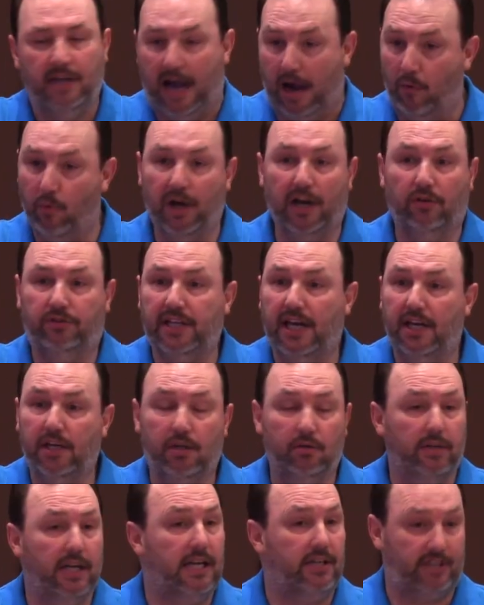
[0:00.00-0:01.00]
I will tell
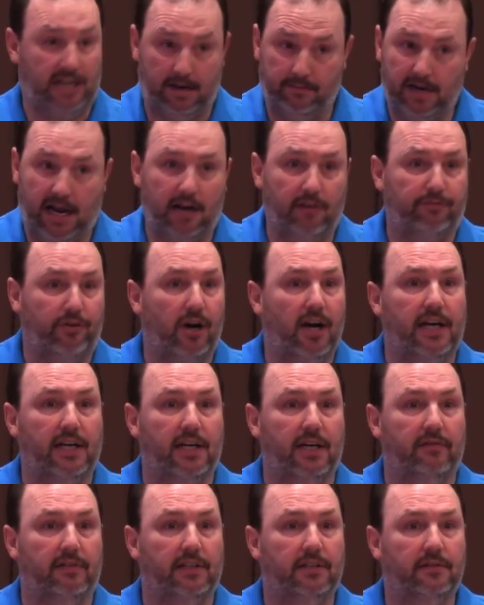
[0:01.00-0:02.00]
you this I'm not
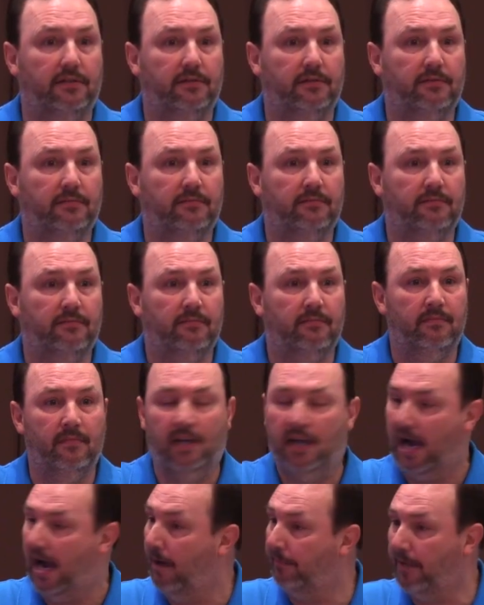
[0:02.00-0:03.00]
afraid of it.
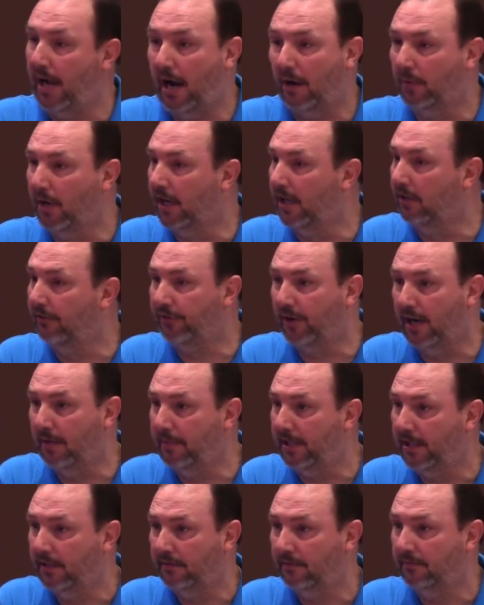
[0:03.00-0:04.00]
I'm not running
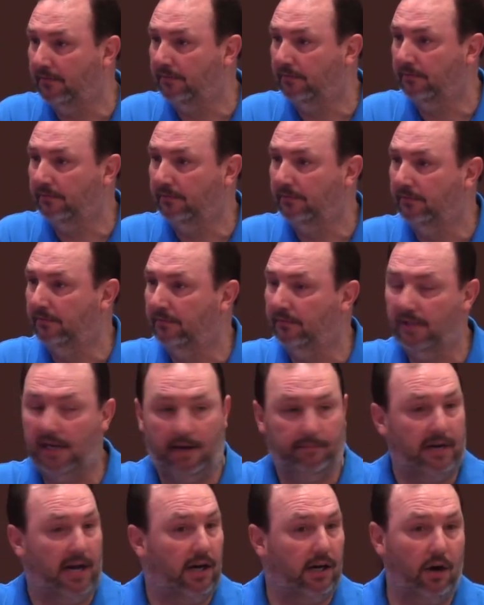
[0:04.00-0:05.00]
from it.
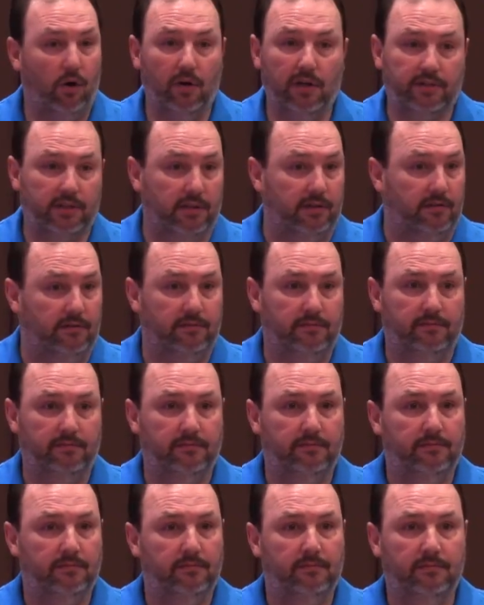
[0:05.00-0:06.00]
I'm not going to.
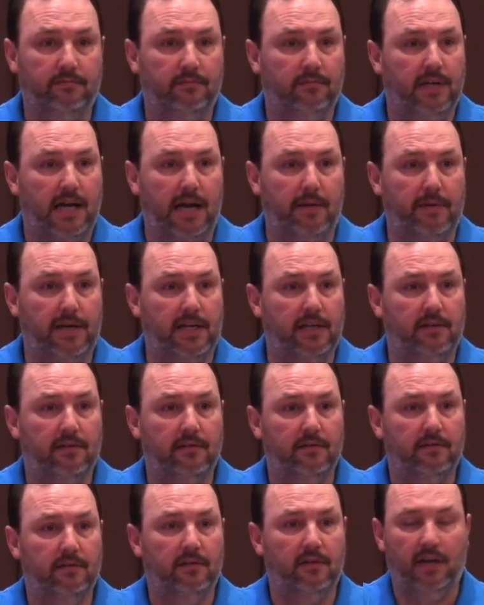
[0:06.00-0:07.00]
Amen.
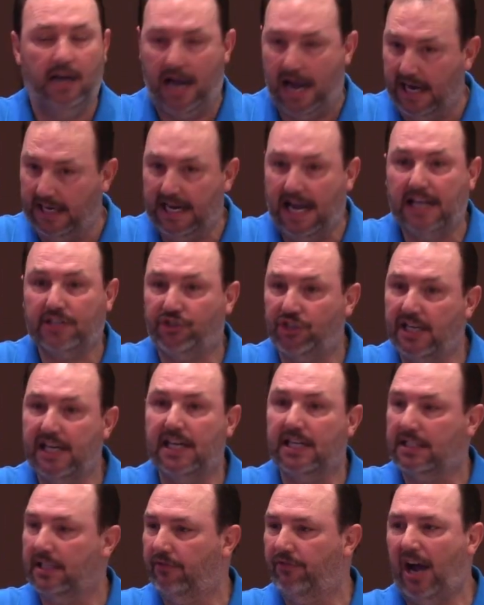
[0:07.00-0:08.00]
I got
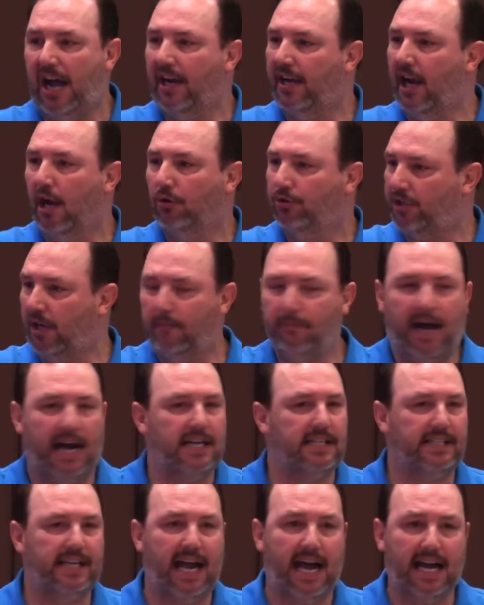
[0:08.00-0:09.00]
sense. If I know
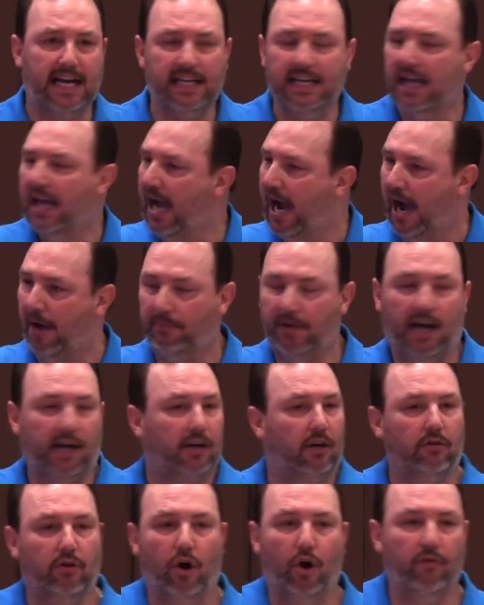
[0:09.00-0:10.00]
somebody's got it, I'm
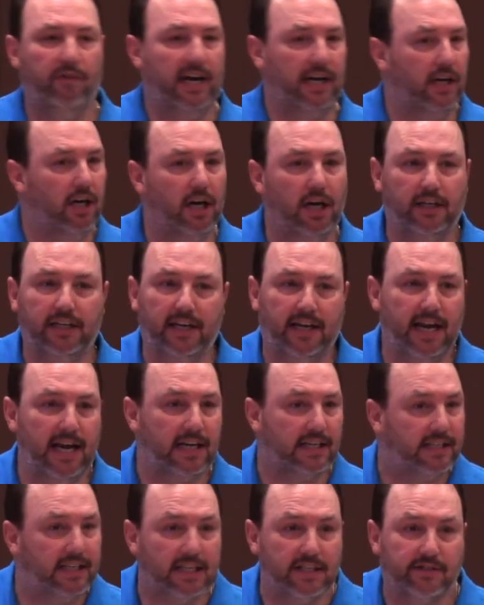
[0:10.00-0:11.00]
not going to go over and hug their
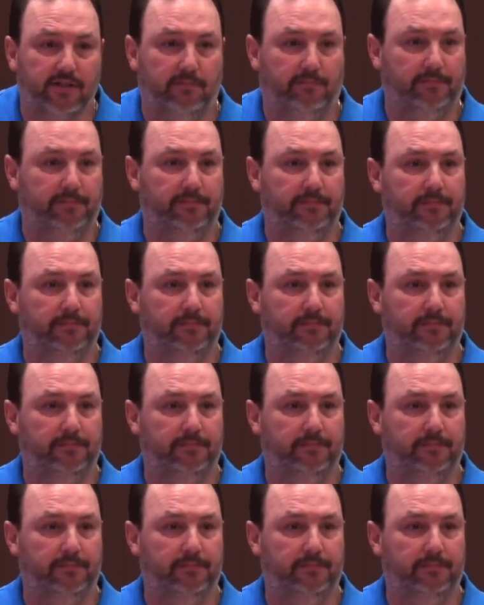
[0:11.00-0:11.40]
neck and kiss them.